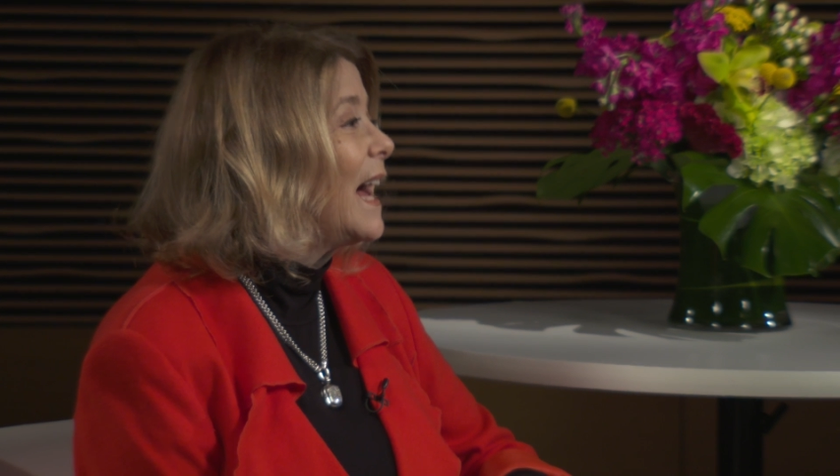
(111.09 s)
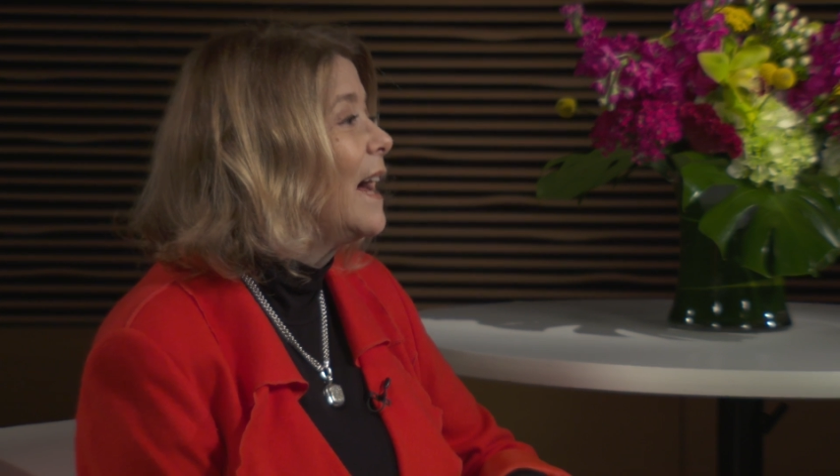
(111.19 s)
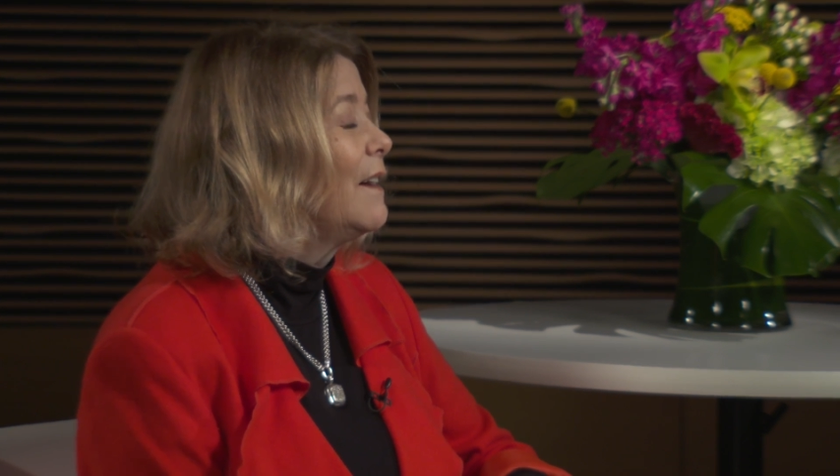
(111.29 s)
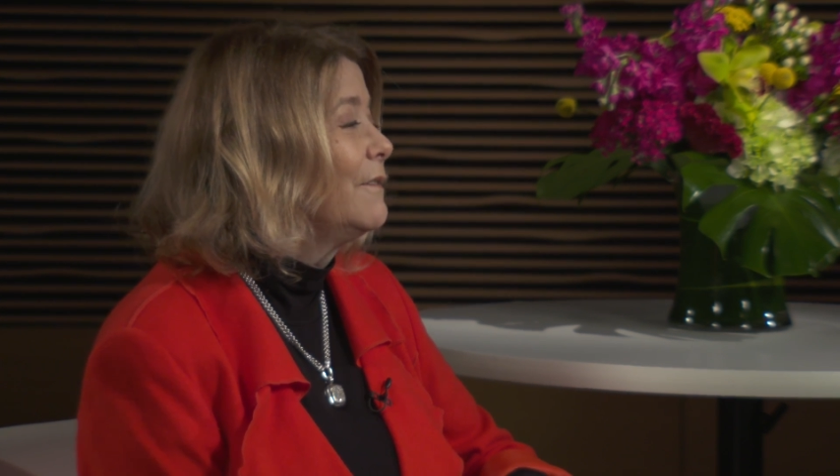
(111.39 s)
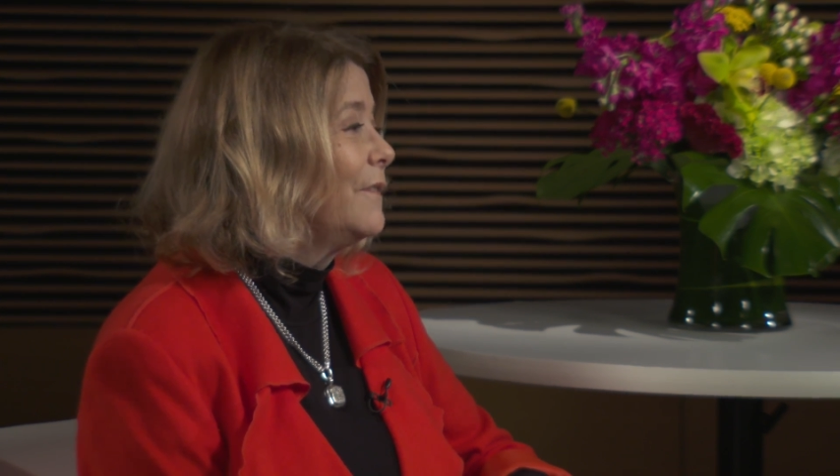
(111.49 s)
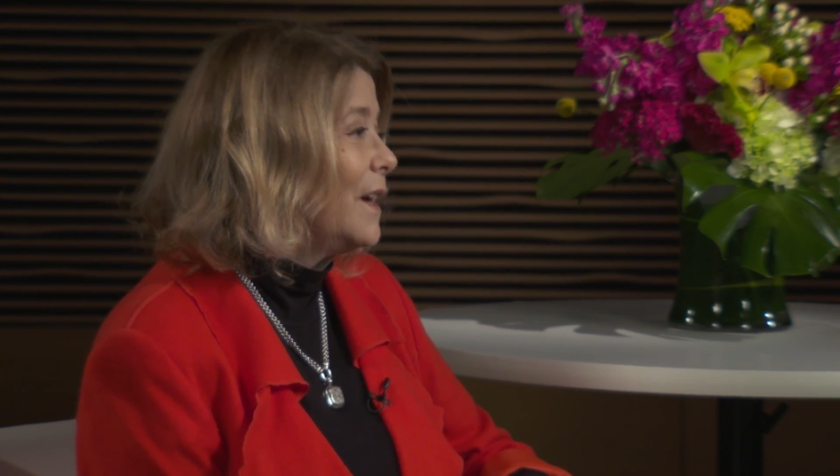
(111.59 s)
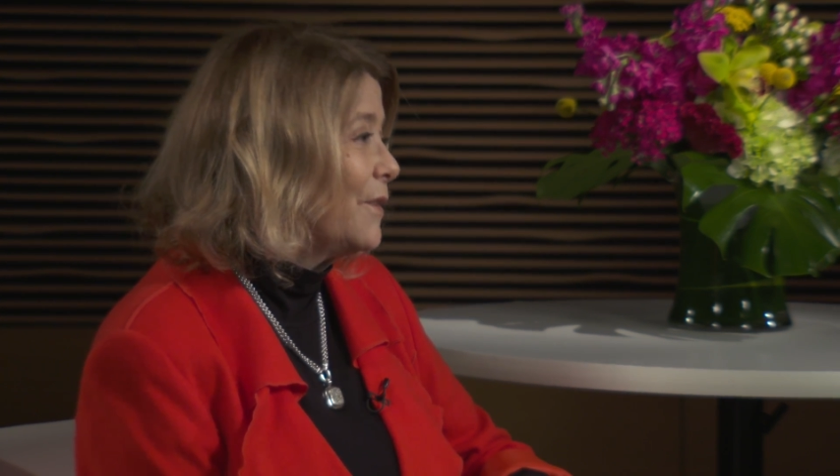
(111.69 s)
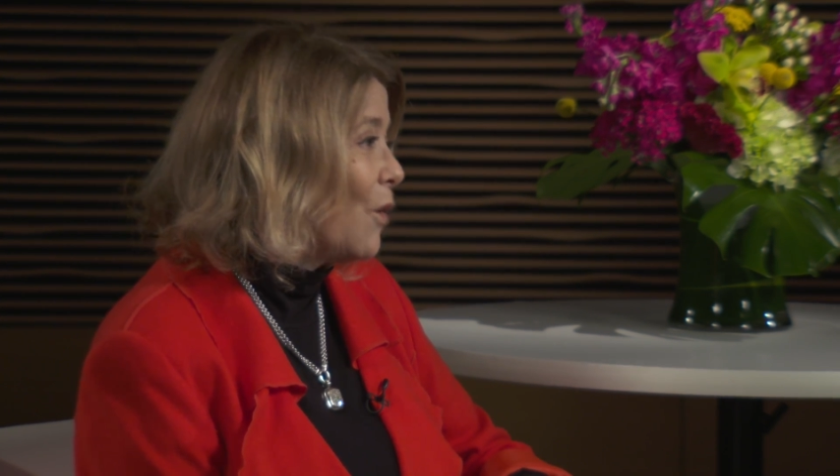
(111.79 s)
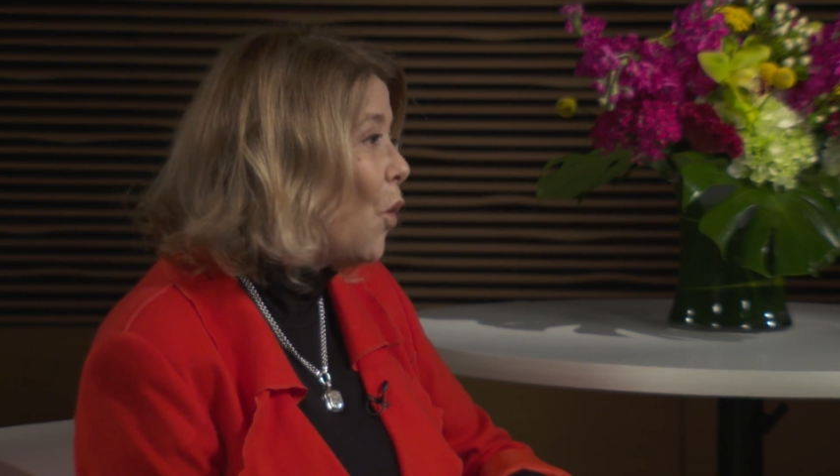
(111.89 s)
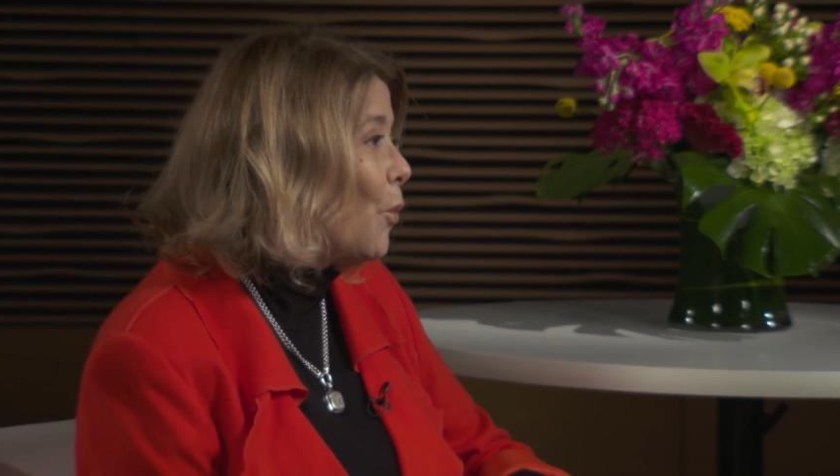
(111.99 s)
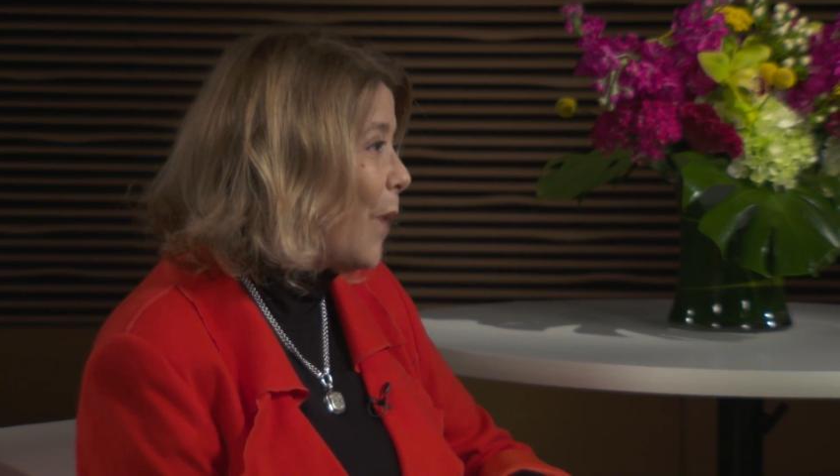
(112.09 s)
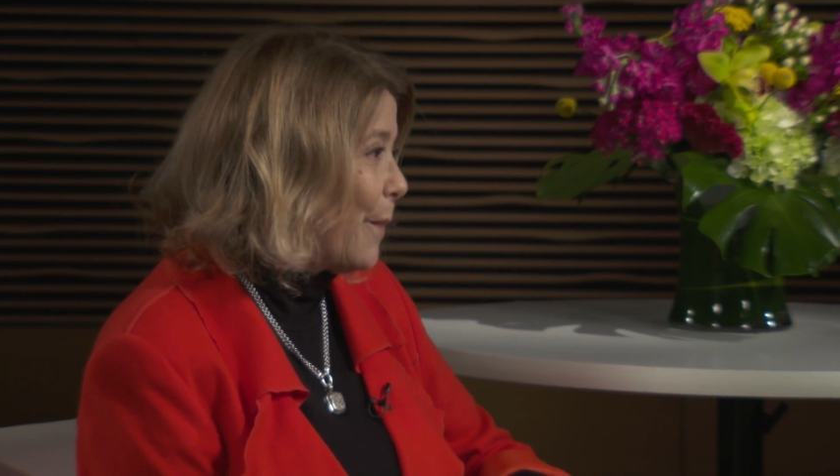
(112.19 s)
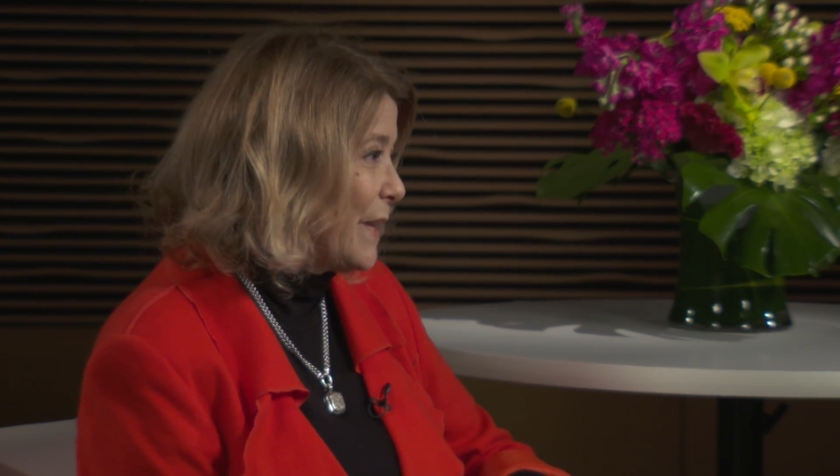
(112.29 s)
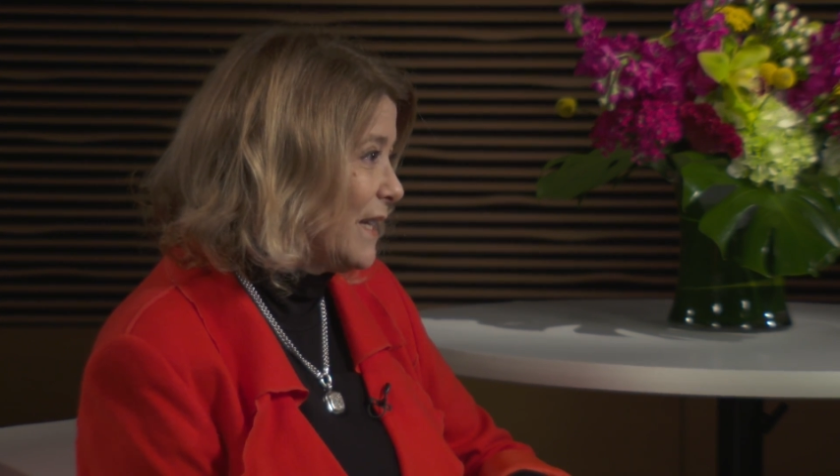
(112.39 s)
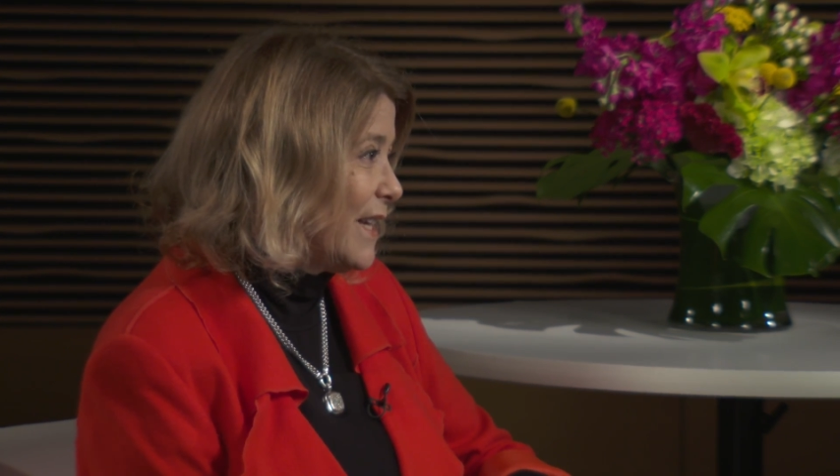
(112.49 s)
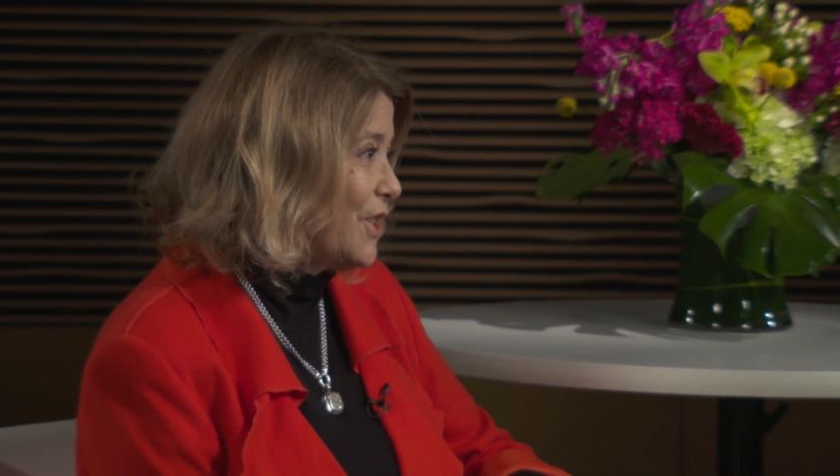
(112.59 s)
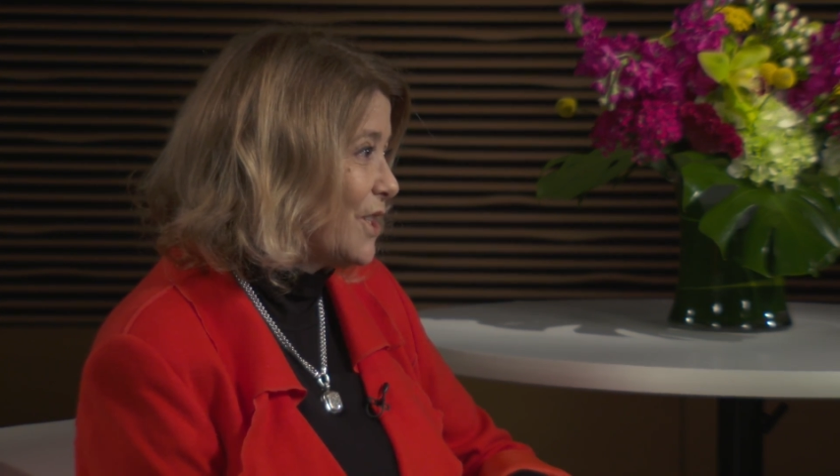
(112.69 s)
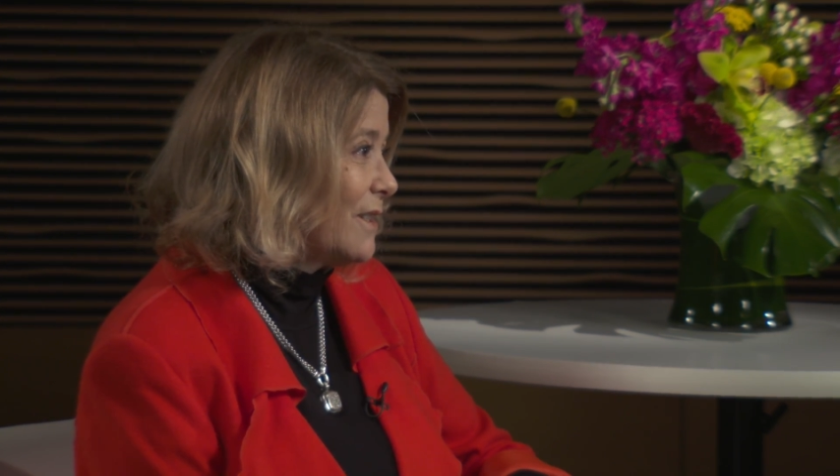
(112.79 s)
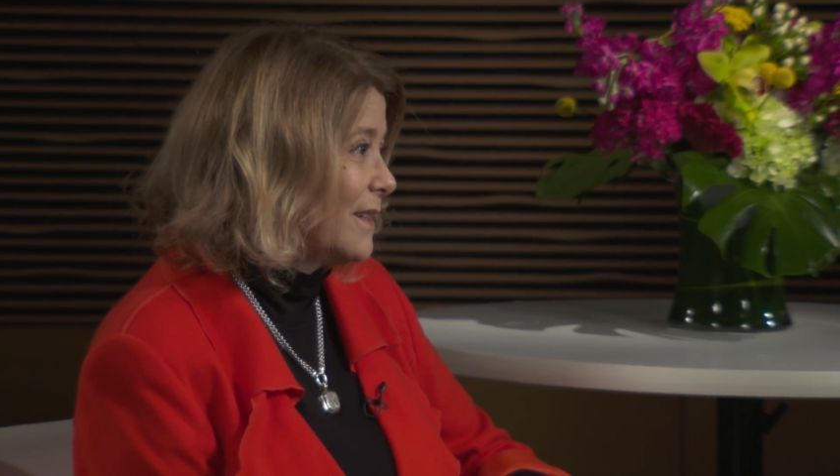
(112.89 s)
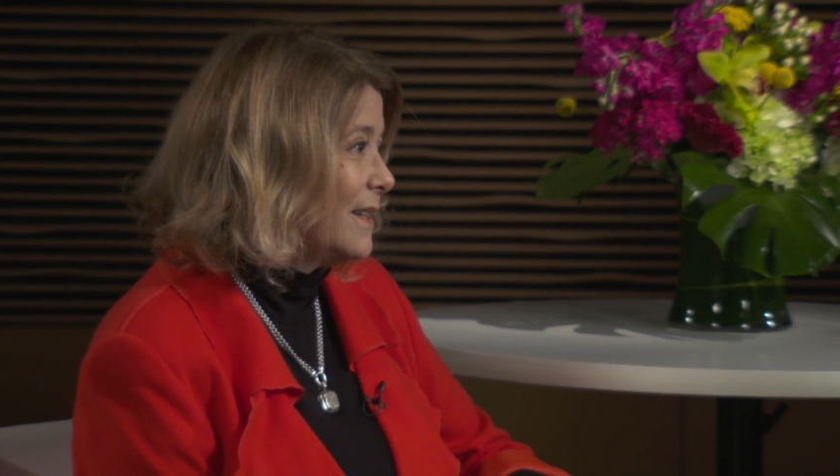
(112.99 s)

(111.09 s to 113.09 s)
of the whole population.